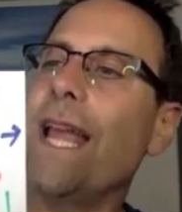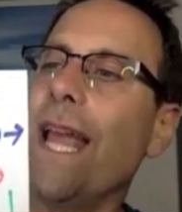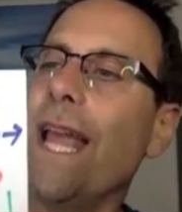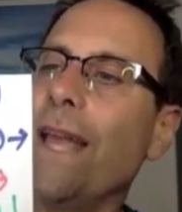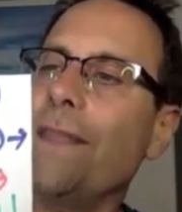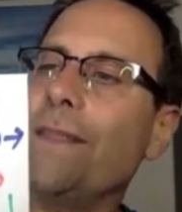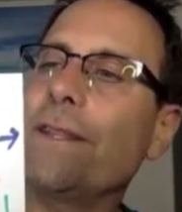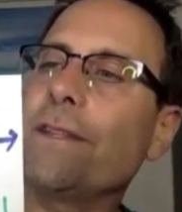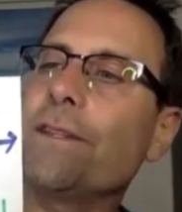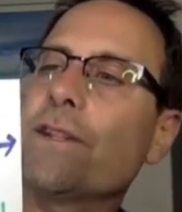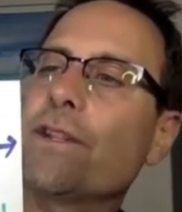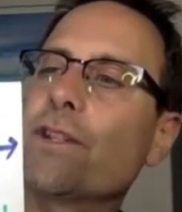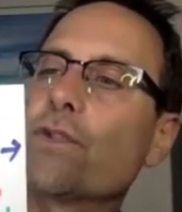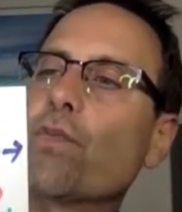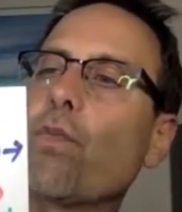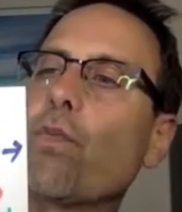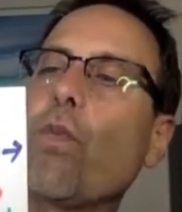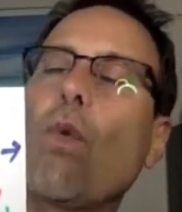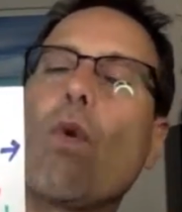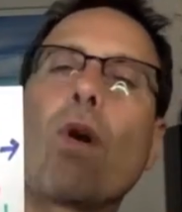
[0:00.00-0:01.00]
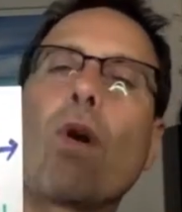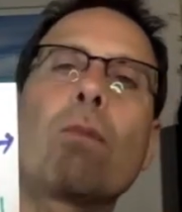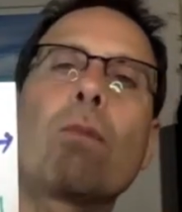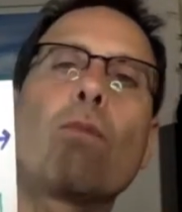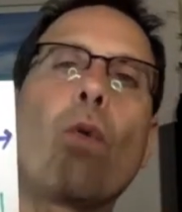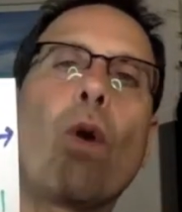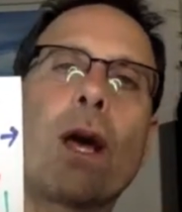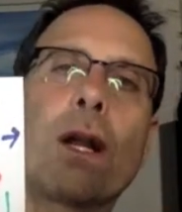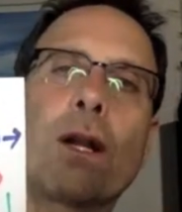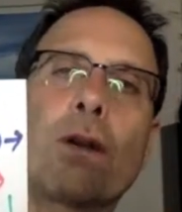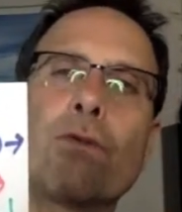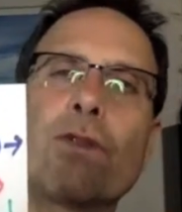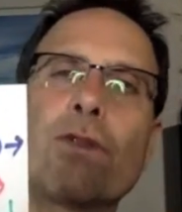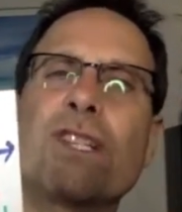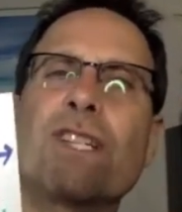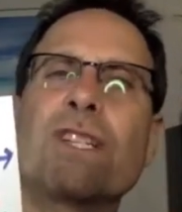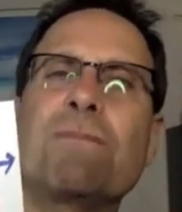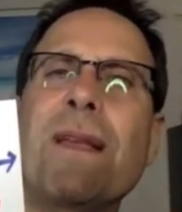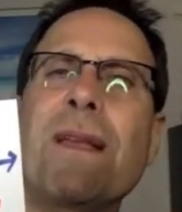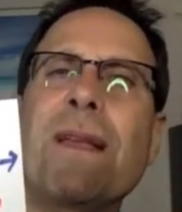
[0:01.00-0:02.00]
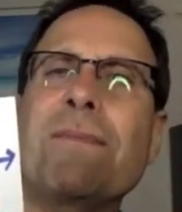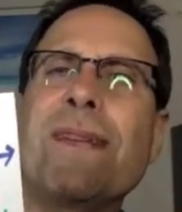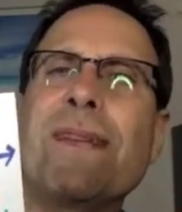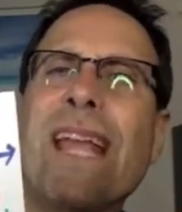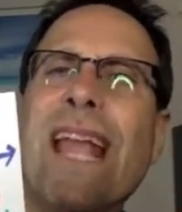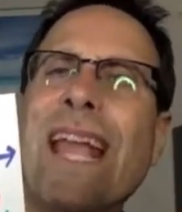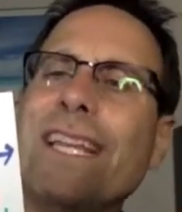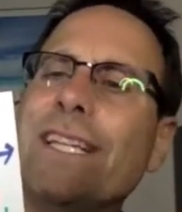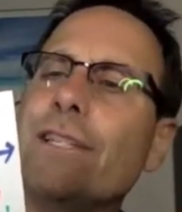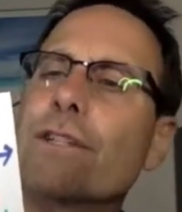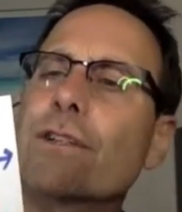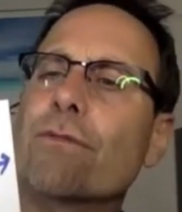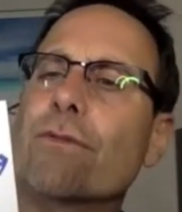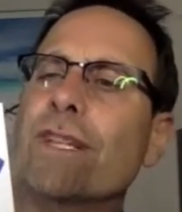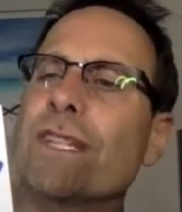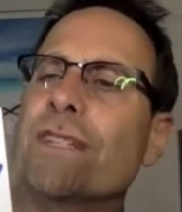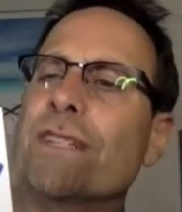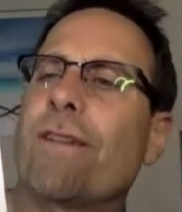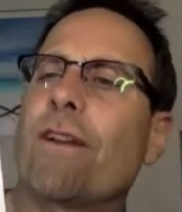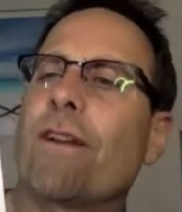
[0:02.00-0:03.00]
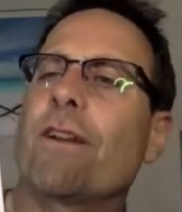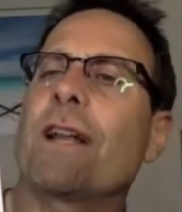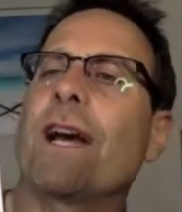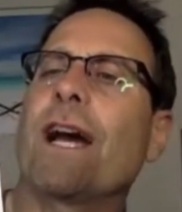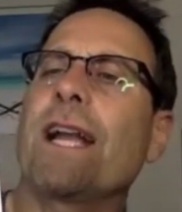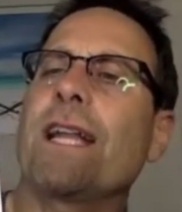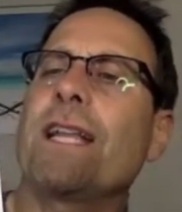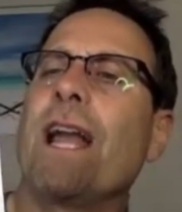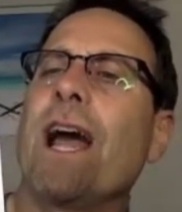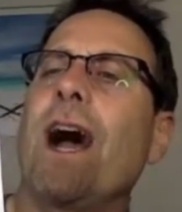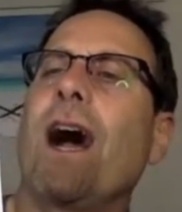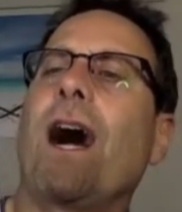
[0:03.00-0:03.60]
And then there's warm water, which is maybe 80 degrees Fahrenheit.